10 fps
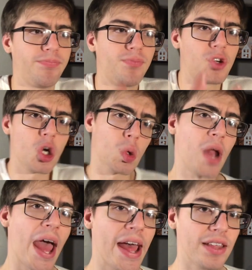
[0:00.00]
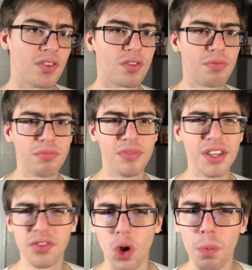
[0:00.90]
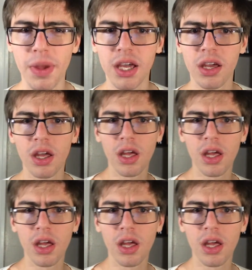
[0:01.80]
shown as dystopic.